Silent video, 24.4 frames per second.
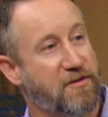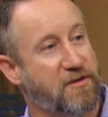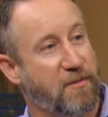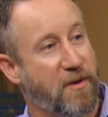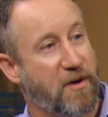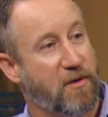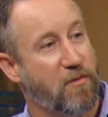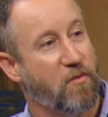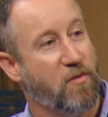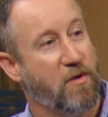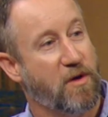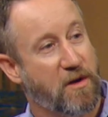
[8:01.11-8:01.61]

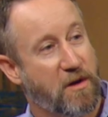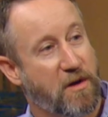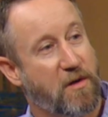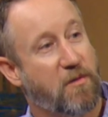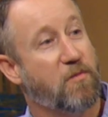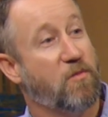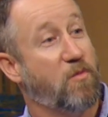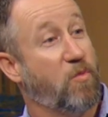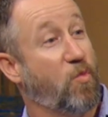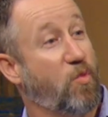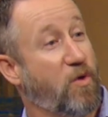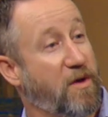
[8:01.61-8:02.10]
about
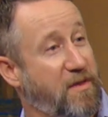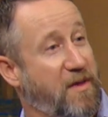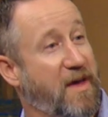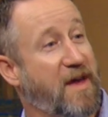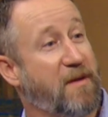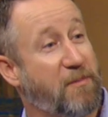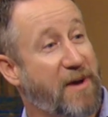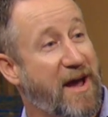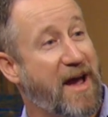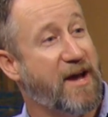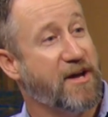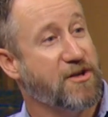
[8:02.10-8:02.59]
what
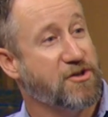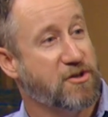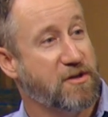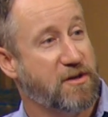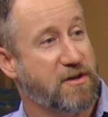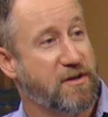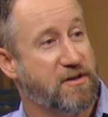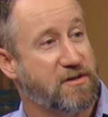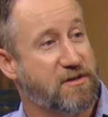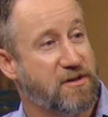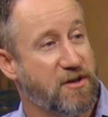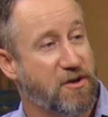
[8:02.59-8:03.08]
that passion
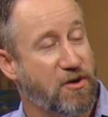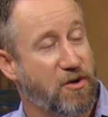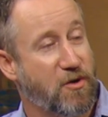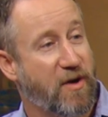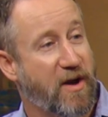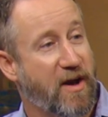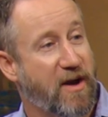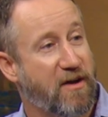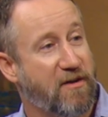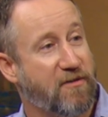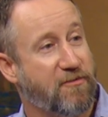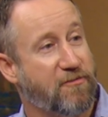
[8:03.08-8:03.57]
is that you
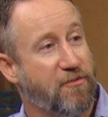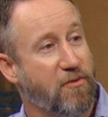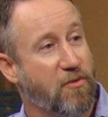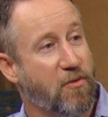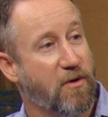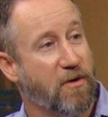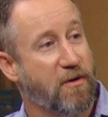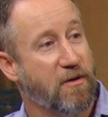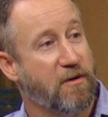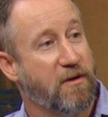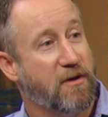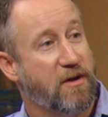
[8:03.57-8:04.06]
have
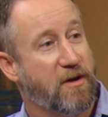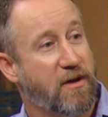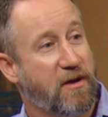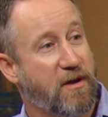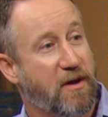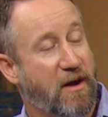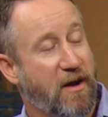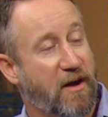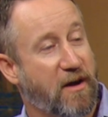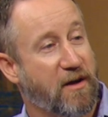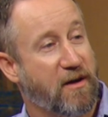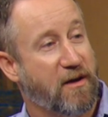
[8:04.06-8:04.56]
for
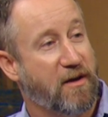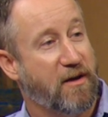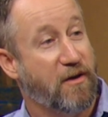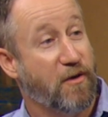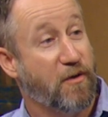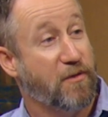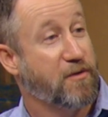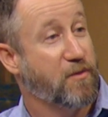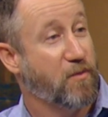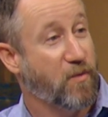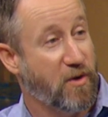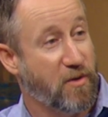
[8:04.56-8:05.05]
uh,
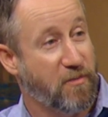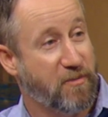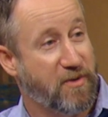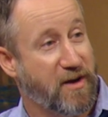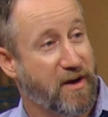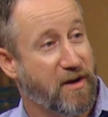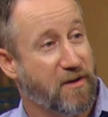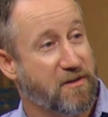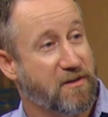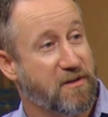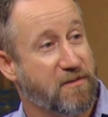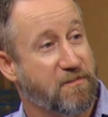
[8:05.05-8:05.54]
health and
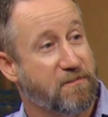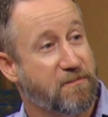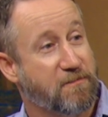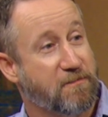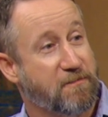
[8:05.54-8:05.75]
well-being